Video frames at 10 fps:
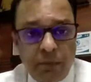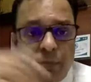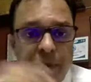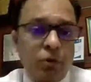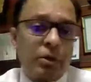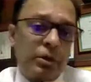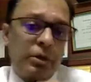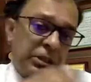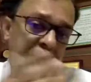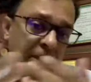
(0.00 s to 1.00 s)
beyond,
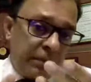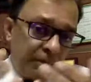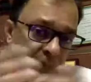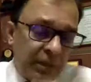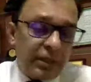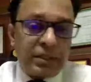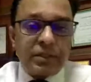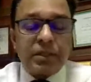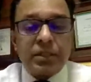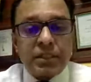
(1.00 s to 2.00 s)
say,
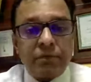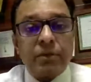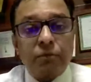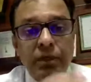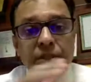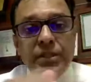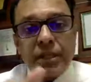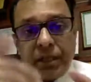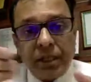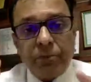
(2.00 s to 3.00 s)
36, 37 weeks
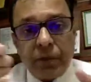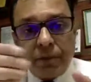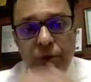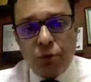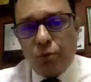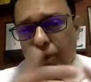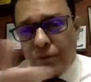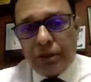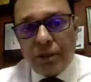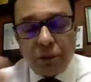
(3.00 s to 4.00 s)
and taking baby home, or
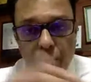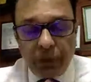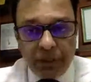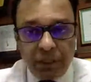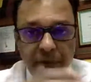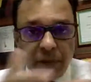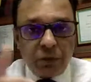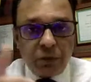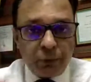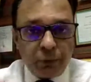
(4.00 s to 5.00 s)
even 32 weeks,
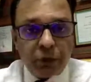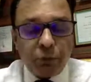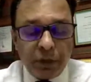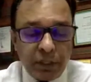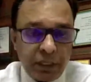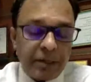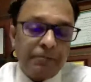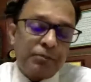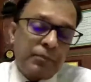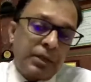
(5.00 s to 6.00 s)
depending upon where you're working.
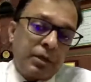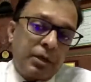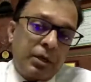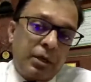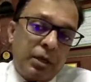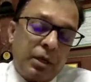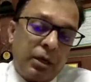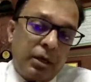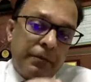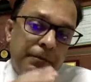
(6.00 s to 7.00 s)

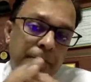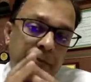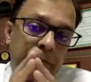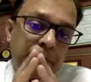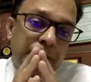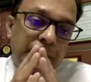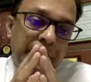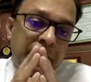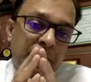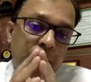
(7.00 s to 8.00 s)
Uh,
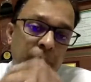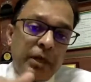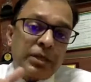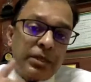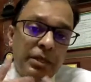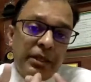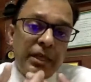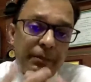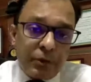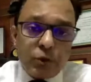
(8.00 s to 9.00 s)
we are inserting
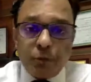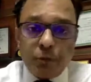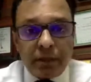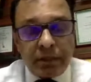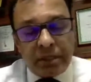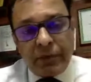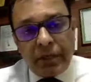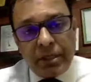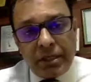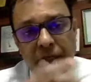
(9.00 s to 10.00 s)
laparoscopic
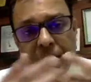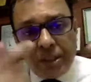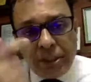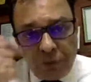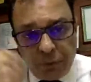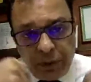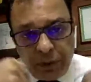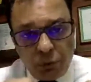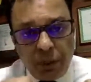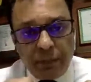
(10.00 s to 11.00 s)
cervical cerclages, which
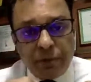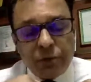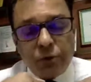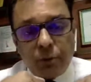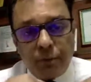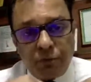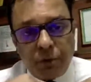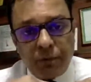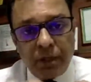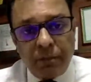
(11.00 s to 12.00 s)
means through laparoscope
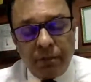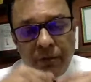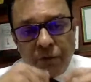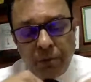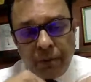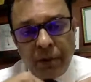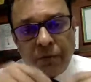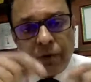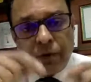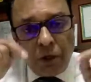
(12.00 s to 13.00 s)
from
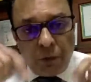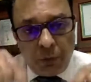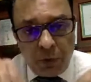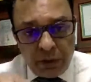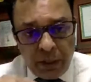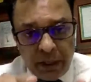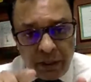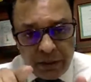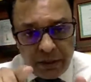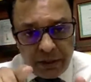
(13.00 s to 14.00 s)
above. I
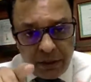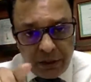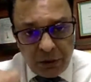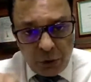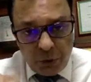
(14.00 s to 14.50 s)
insert the